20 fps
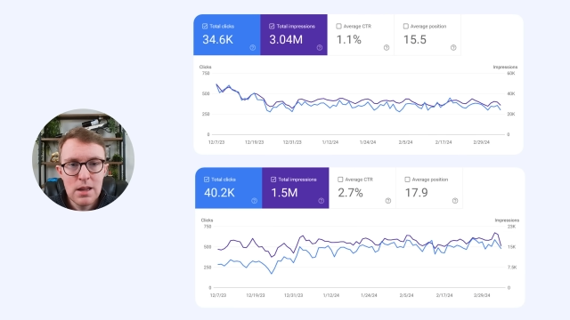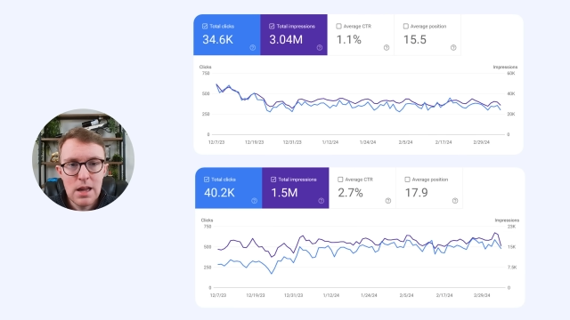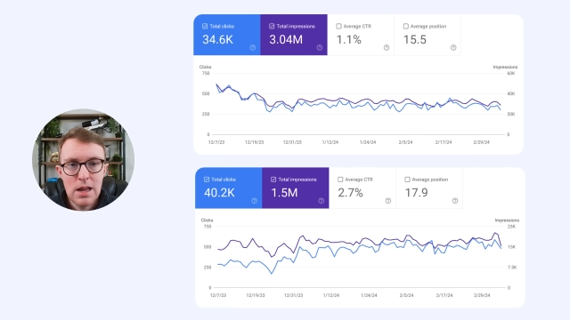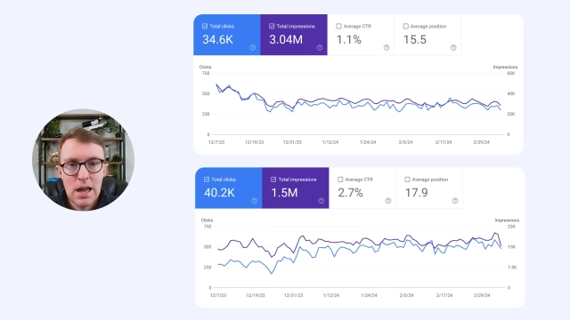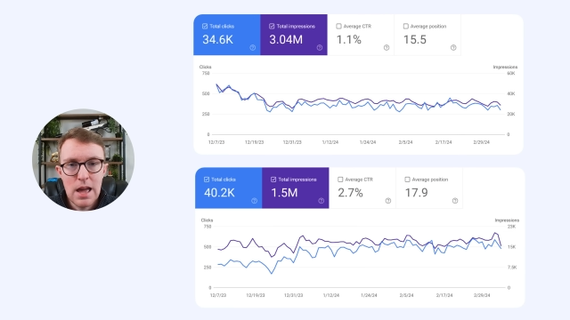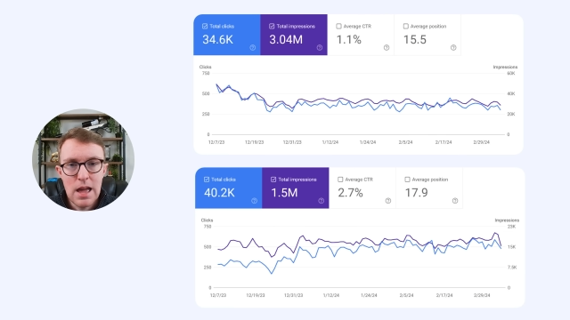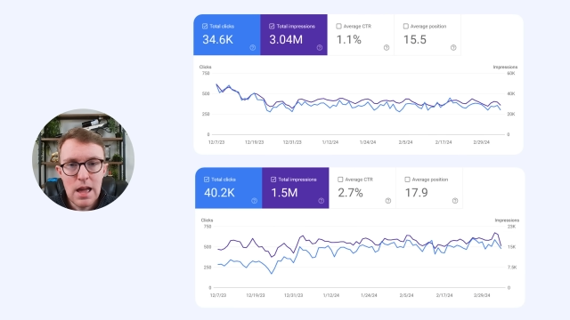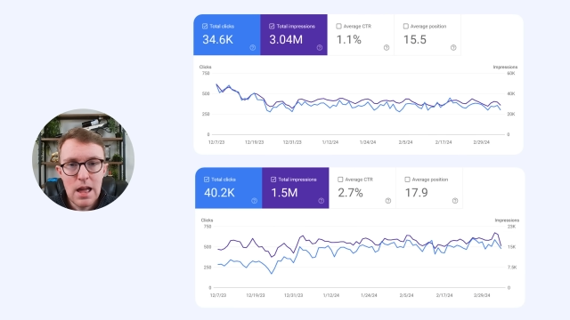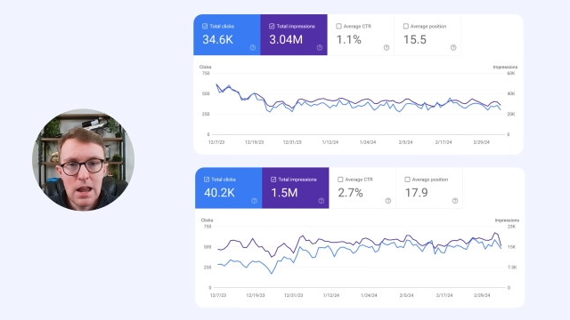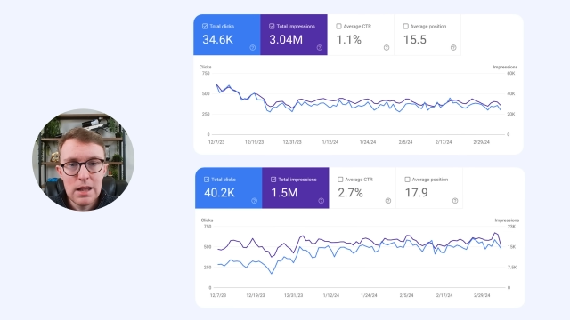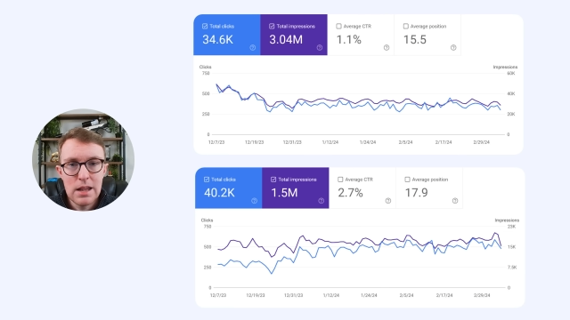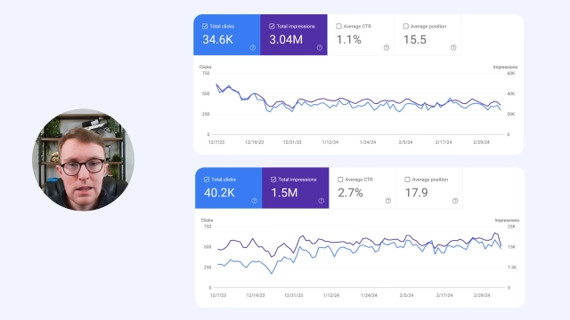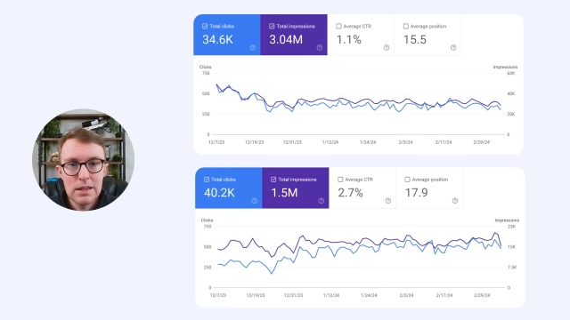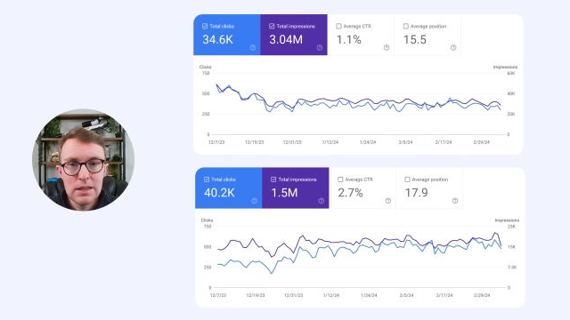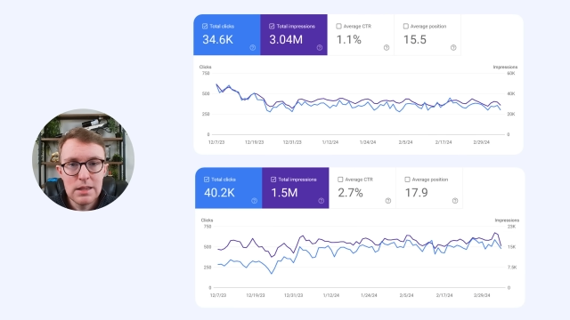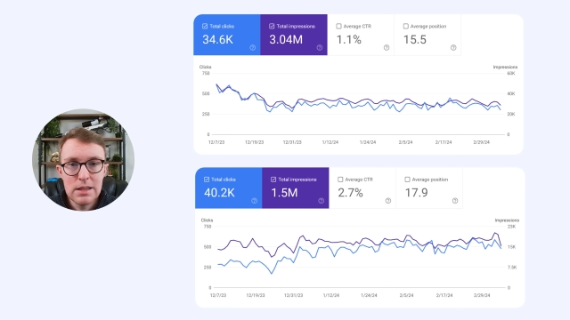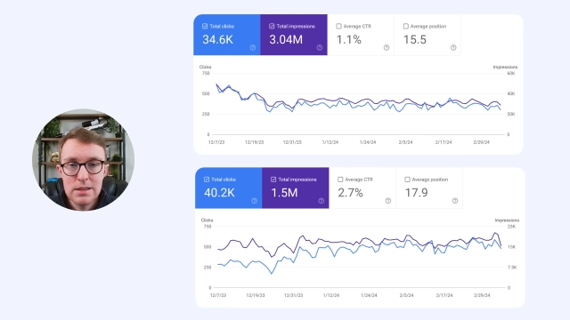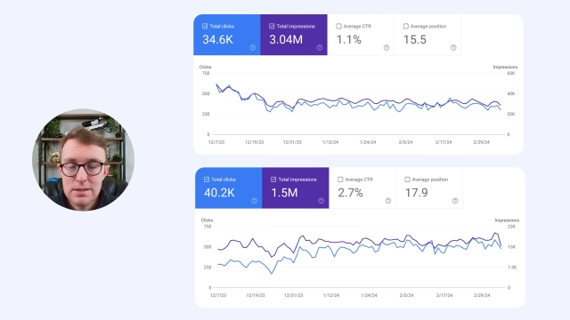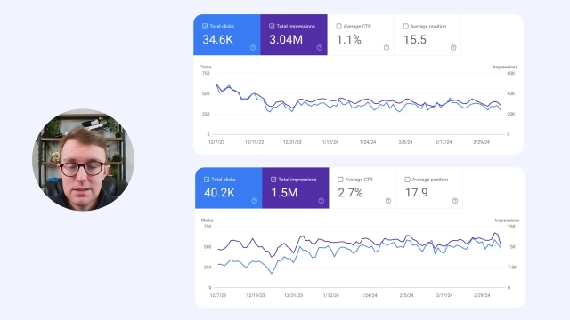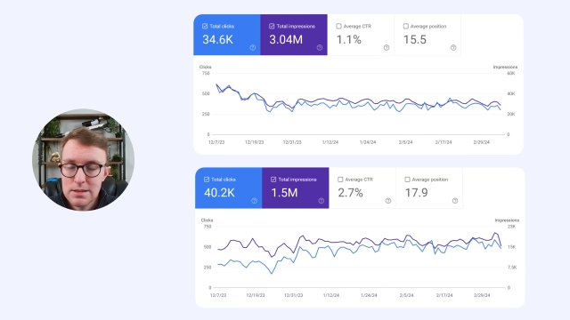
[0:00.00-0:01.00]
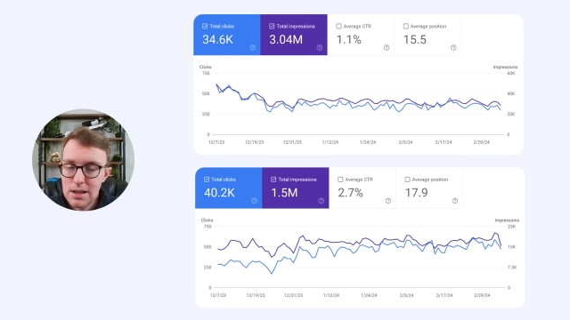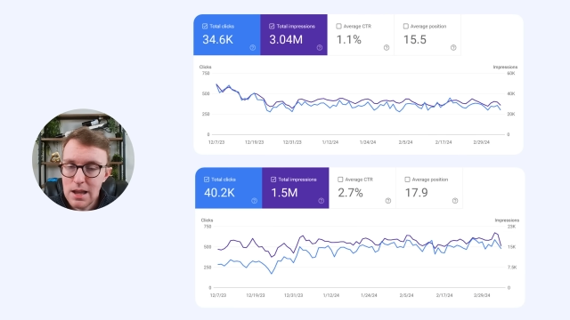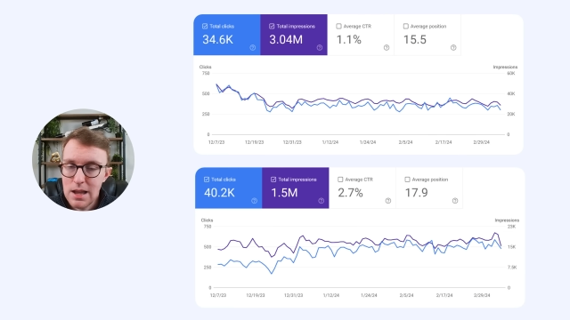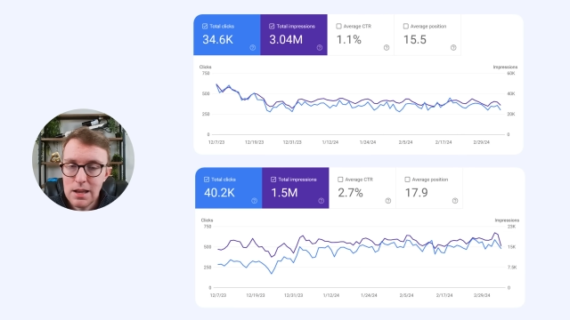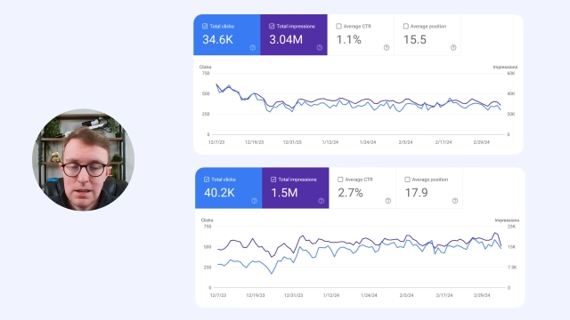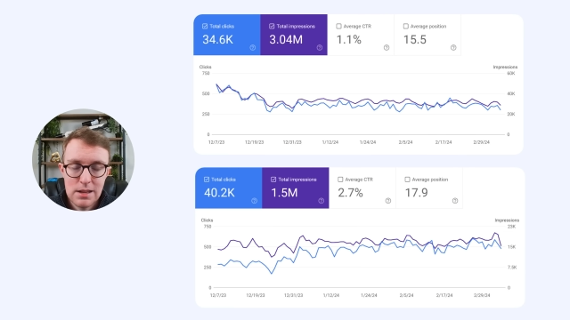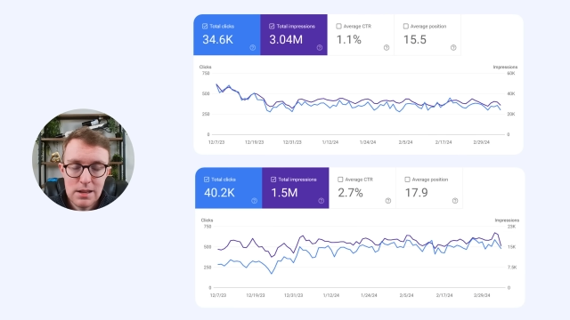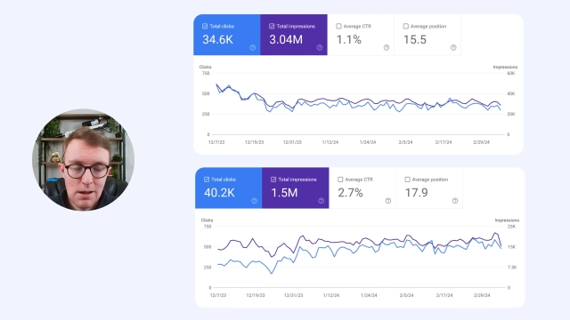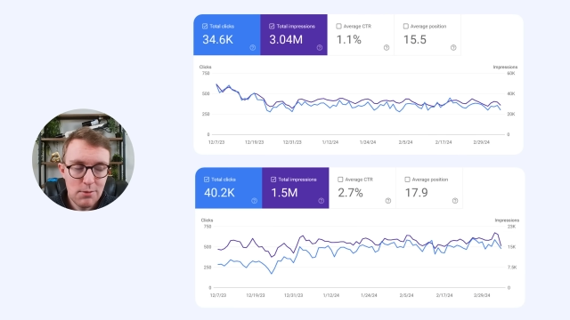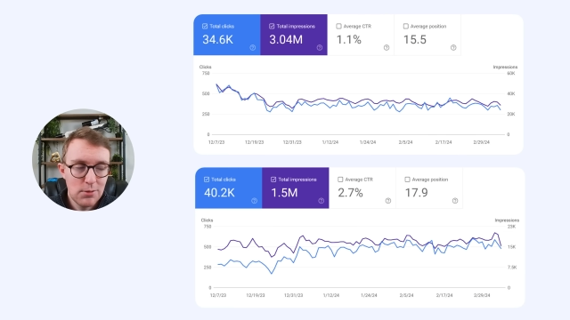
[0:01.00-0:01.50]
And this
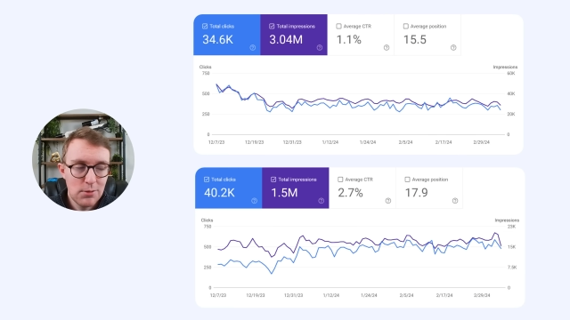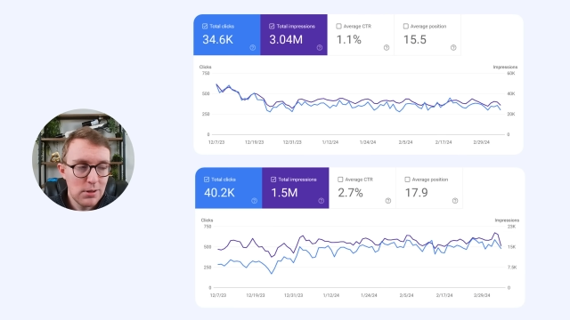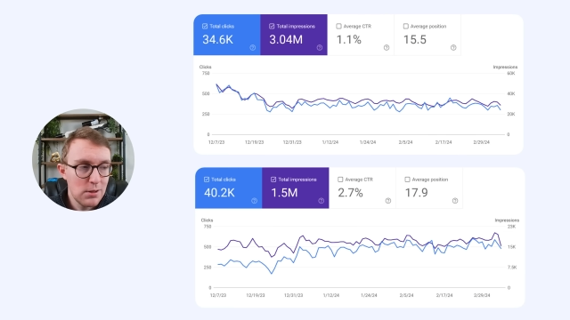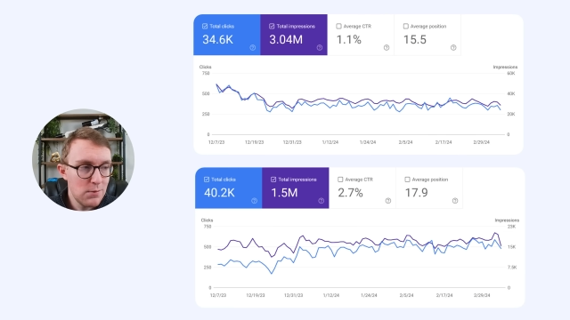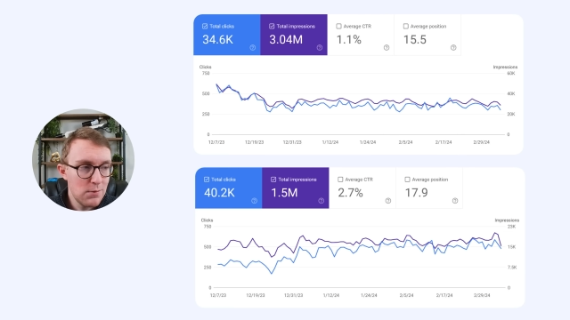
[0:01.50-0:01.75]
site definitely